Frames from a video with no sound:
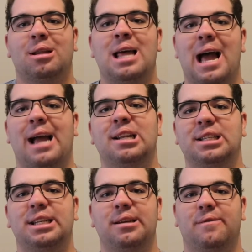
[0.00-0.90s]
the
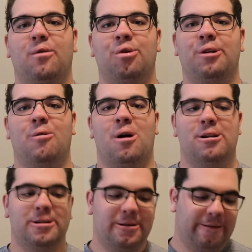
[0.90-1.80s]

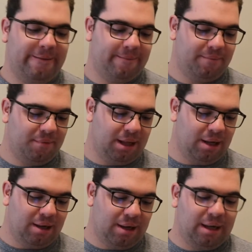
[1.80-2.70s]
NZ41
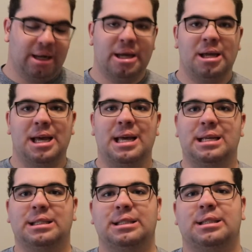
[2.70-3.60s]

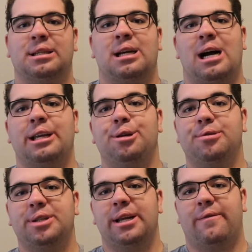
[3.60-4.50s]
is, I
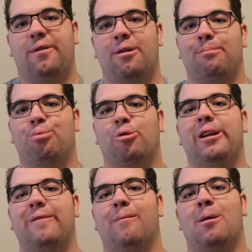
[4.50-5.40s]
used it for a
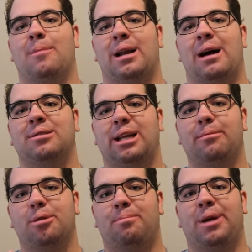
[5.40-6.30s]
brief moment. I was
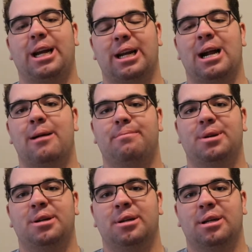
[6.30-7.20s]
able to pick it
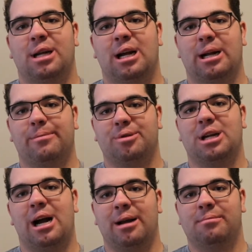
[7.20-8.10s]
up a couple
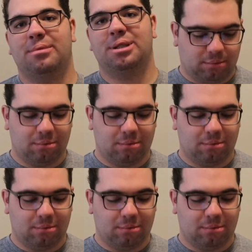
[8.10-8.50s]
times.